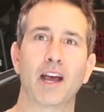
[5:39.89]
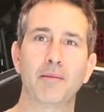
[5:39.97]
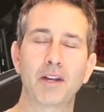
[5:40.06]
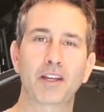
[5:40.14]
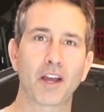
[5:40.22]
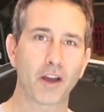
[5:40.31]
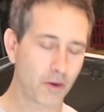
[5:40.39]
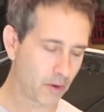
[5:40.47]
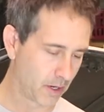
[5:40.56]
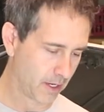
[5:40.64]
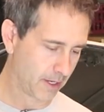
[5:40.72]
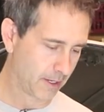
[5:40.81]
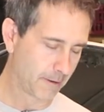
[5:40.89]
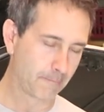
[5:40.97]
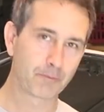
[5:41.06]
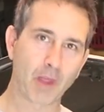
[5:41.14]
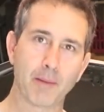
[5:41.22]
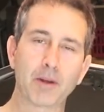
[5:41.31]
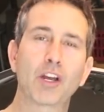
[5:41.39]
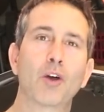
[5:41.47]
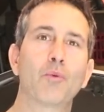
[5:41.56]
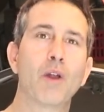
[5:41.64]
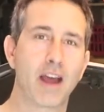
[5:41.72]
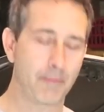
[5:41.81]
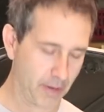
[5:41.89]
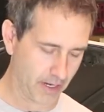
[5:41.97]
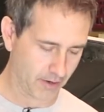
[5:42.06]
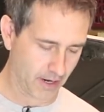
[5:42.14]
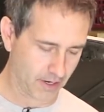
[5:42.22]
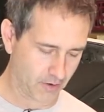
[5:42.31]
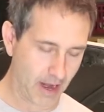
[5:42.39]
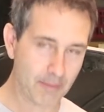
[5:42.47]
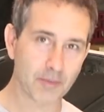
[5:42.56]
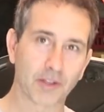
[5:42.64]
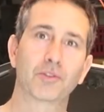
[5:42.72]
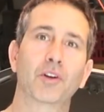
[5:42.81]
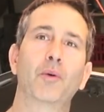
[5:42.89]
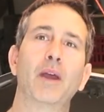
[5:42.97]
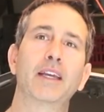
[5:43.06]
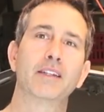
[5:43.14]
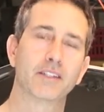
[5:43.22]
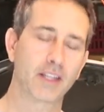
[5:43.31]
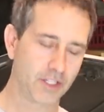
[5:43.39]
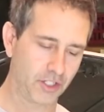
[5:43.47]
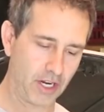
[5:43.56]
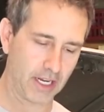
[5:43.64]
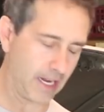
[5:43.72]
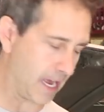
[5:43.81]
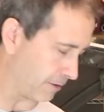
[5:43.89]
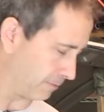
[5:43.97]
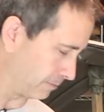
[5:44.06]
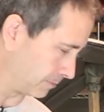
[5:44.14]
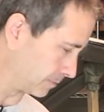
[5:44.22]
I'm gonna go, I'm gonna go run up and, and grab those real quick and, and check it out.